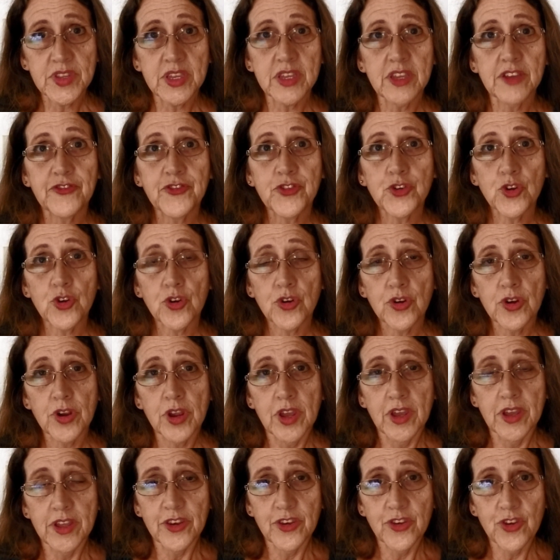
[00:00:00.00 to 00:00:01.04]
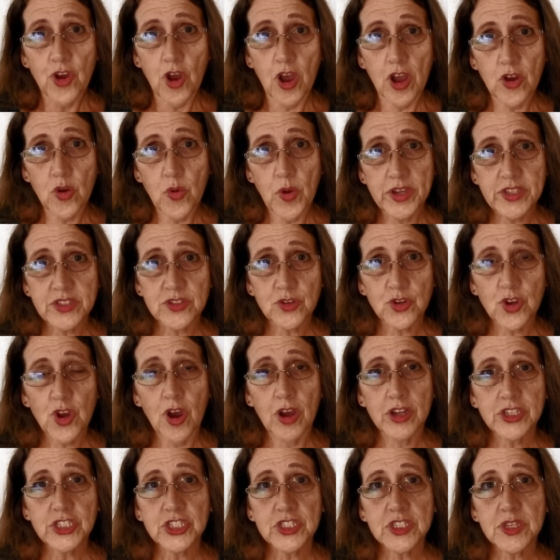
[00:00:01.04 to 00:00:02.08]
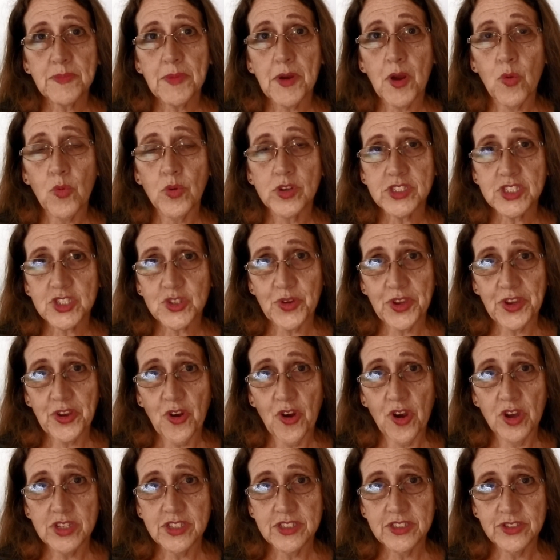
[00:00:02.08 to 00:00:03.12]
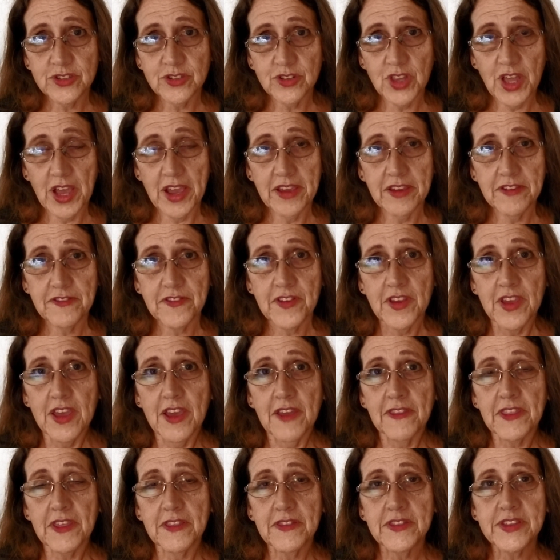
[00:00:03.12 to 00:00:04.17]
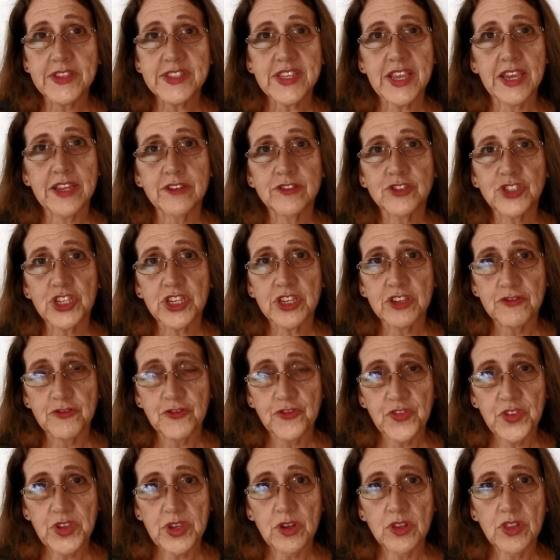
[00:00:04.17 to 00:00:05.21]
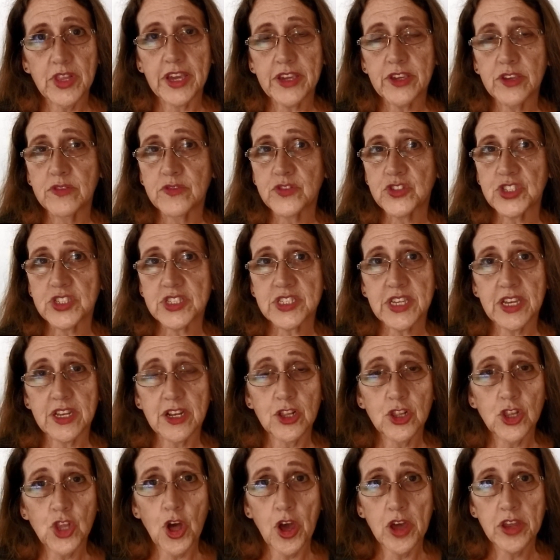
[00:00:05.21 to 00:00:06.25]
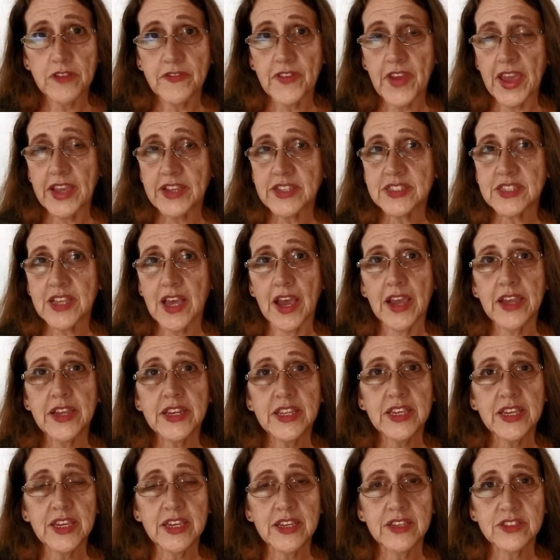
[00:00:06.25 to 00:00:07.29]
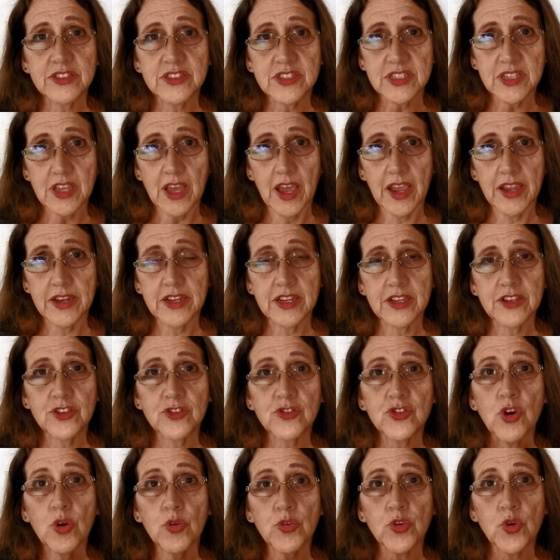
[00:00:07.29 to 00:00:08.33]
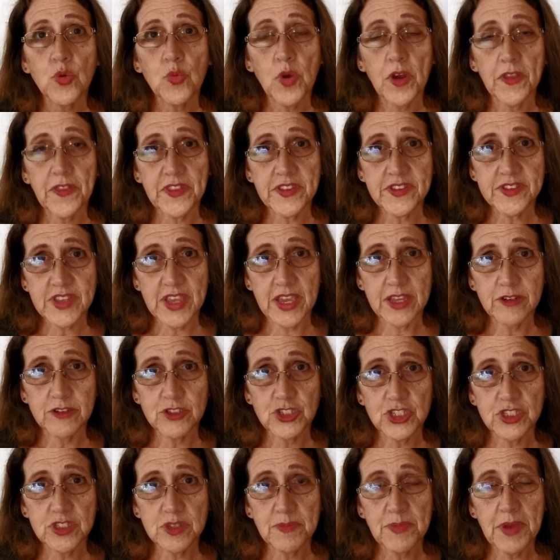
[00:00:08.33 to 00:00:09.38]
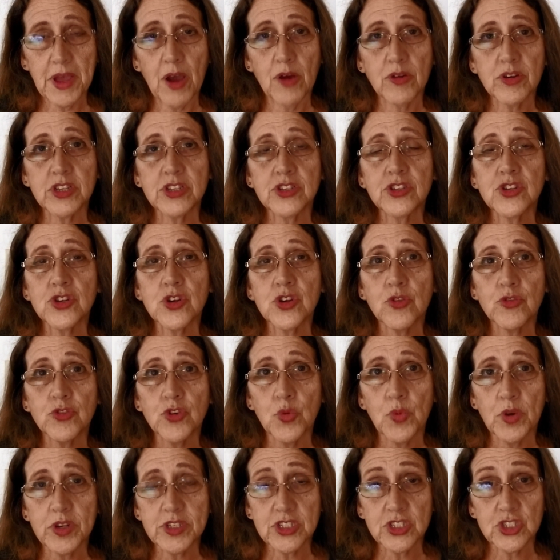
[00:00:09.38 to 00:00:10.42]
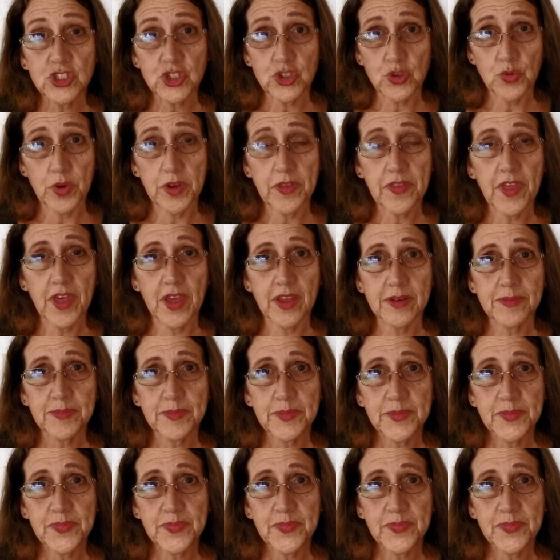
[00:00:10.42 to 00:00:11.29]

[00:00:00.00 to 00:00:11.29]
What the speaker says: If you're not quite so conscious about what's going on in your life, then this energy can feel like you've just got a lot of anxiety inside and you don't know what this energy is about and you don't know what to do with it.